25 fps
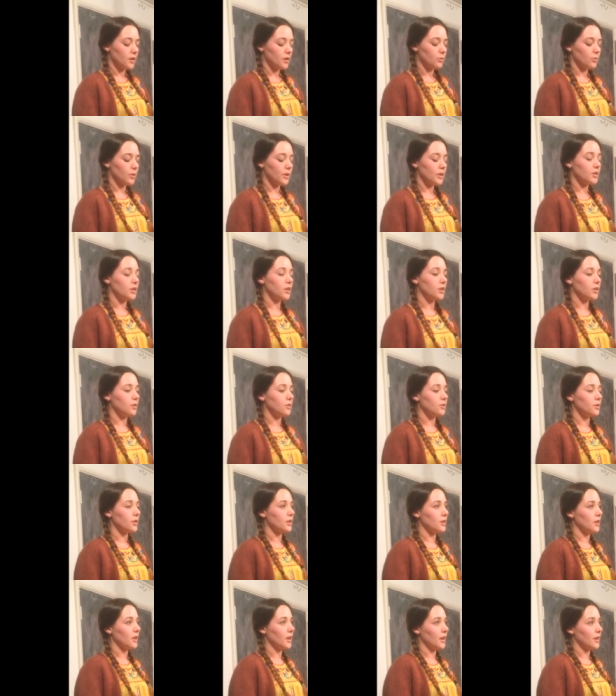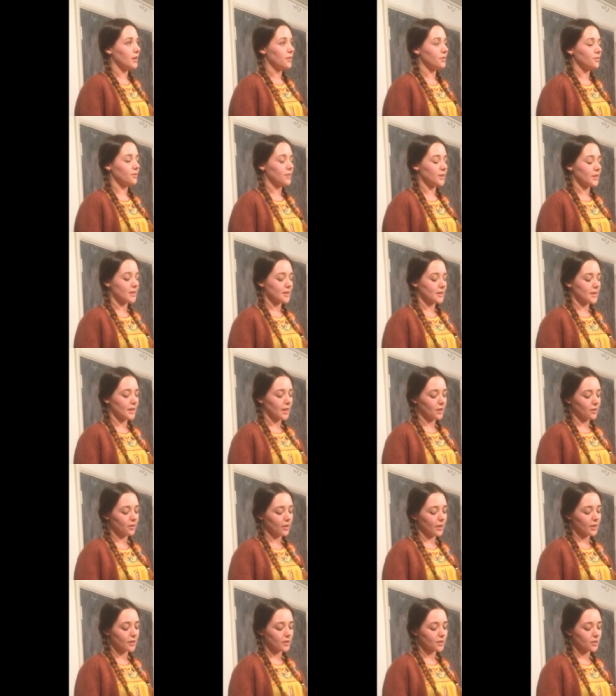we knew that life
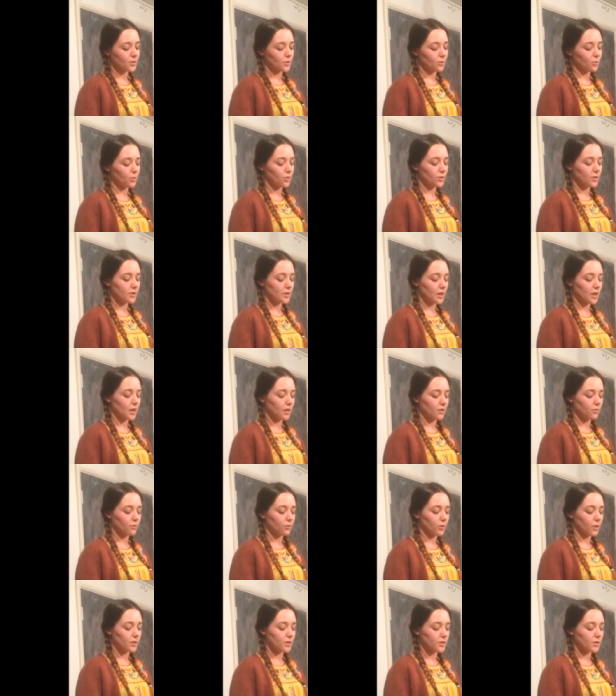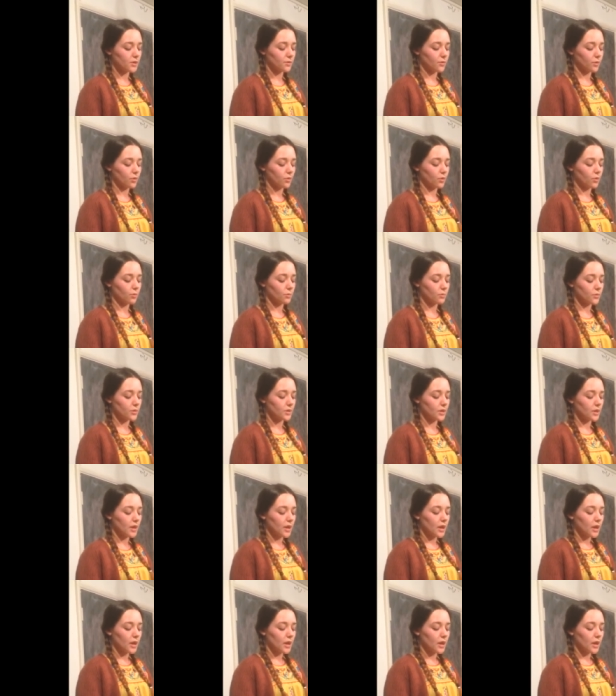accelerates towards love once formed